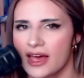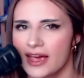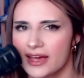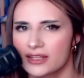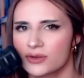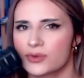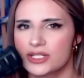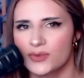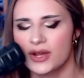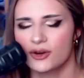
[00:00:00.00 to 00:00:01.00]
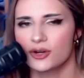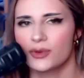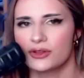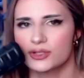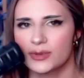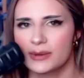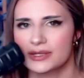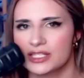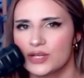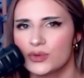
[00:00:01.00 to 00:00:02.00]
And the reason why her and her brother split up
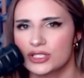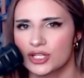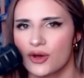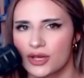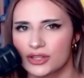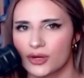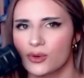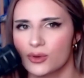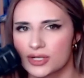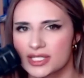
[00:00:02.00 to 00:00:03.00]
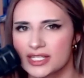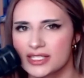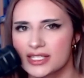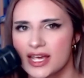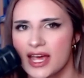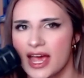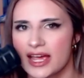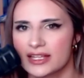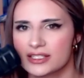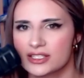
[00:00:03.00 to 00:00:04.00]
because he went to go get their horses.
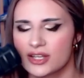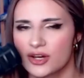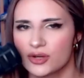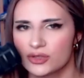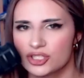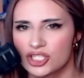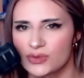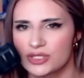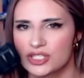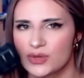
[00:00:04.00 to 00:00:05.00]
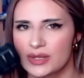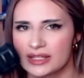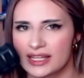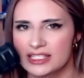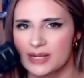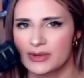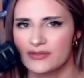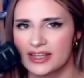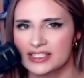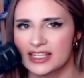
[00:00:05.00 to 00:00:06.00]
And so she was doing like some
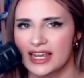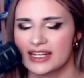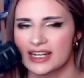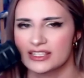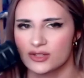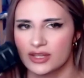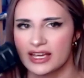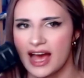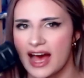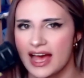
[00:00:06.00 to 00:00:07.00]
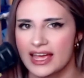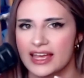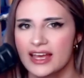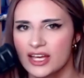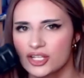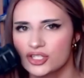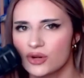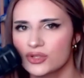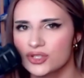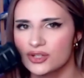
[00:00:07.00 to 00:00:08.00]
investigating. And so the guy
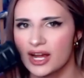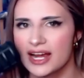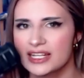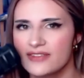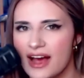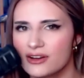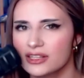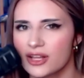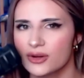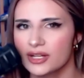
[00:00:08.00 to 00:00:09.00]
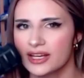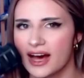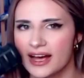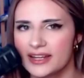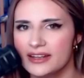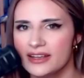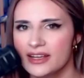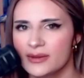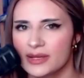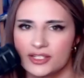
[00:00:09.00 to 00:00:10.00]
shows her kind of how to load a gun
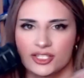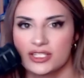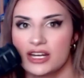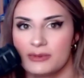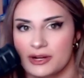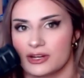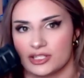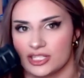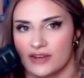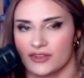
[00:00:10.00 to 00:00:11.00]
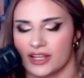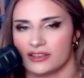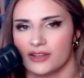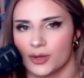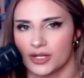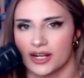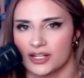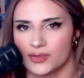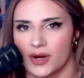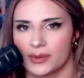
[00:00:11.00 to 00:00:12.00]
because she's Native American. She's never like loaded a
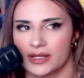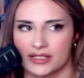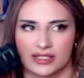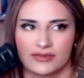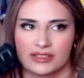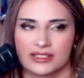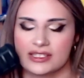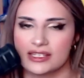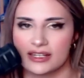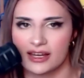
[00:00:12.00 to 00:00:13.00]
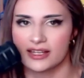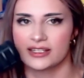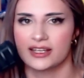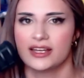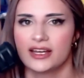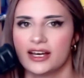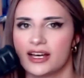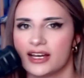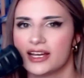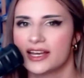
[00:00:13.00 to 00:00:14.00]
gun. She probably hasn't even seen a gun.
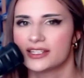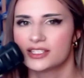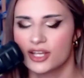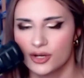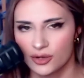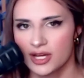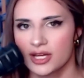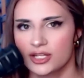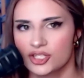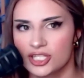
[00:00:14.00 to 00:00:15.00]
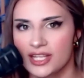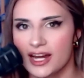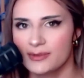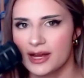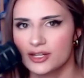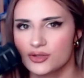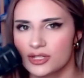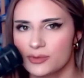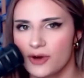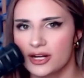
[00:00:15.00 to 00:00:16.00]
And so she's hiding behind a
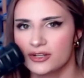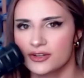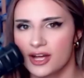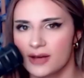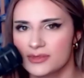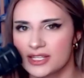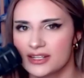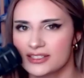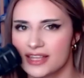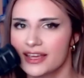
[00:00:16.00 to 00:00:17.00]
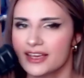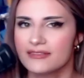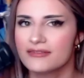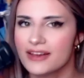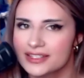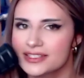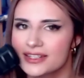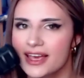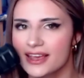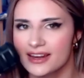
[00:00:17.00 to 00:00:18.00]
tree. The predator comes in and is like
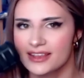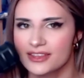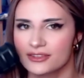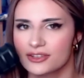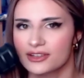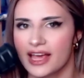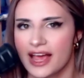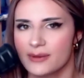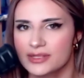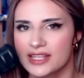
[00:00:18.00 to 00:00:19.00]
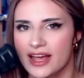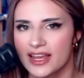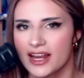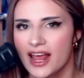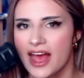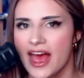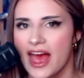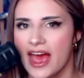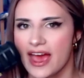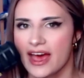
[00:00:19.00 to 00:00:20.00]
investigating their little campsite.
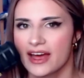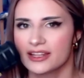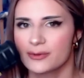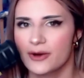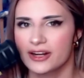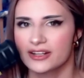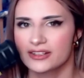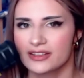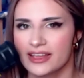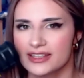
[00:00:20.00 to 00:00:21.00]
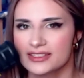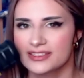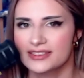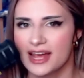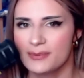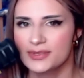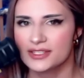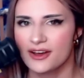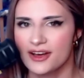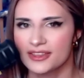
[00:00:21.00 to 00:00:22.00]
And the predator like
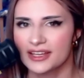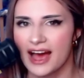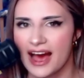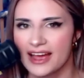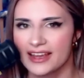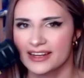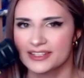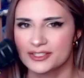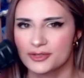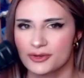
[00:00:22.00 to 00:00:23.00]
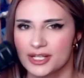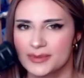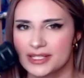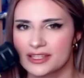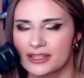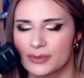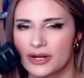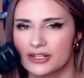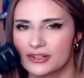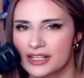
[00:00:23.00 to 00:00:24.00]
steps on the guy and he screams and then the
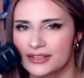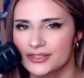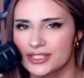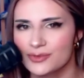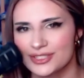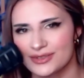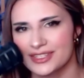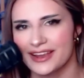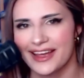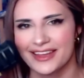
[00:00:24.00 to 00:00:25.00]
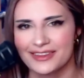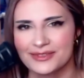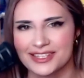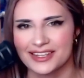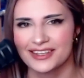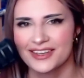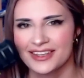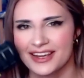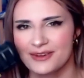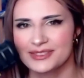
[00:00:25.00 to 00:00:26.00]
predator kills him, which I was like, that was like,
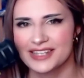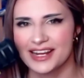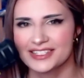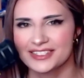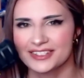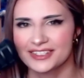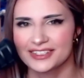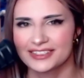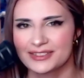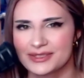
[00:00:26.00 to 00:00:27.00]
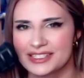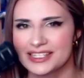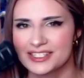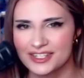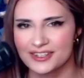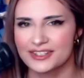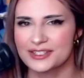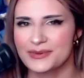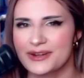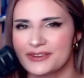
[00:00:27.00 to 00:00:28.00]
that guy was nice to her and he was teaching her and he
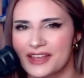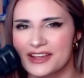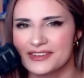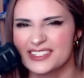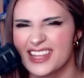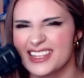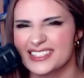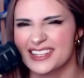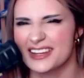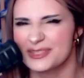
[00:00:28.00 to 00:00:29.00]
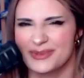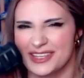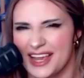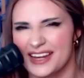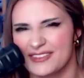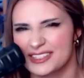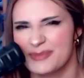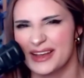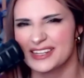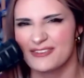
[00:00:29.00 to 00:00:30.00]
was speaking her language. So that sucks. But you kind of
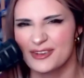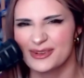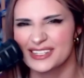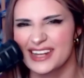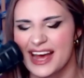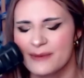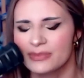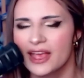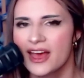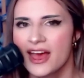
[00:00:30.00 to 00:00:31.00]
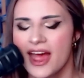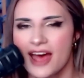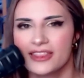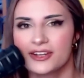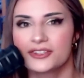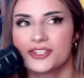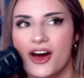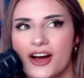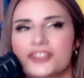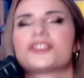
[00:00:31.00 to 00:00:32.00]
expect everyone to die. And then her
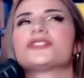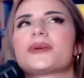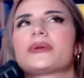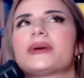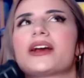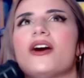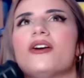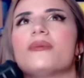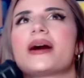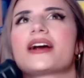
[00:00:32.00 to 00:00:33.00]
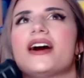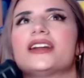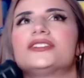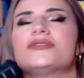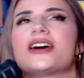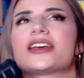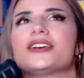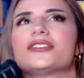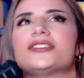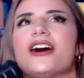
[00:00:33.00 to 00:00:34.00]
dog shows up and I'm like, oh my God, do not
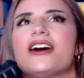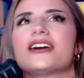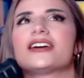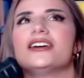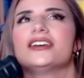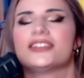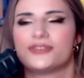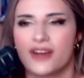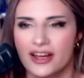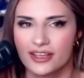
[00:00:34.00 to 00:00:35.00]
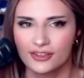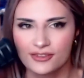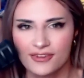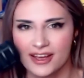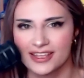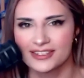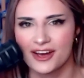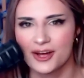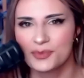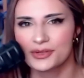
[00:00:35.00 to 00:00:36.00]
kill the dog. Do not kill the fucking
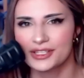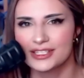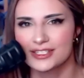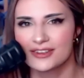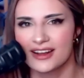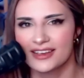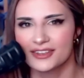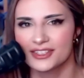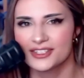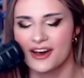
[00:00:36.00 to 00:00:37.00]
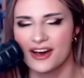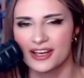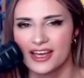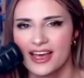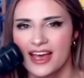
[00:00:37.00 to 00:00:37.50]
dog. Please do not kill the dog.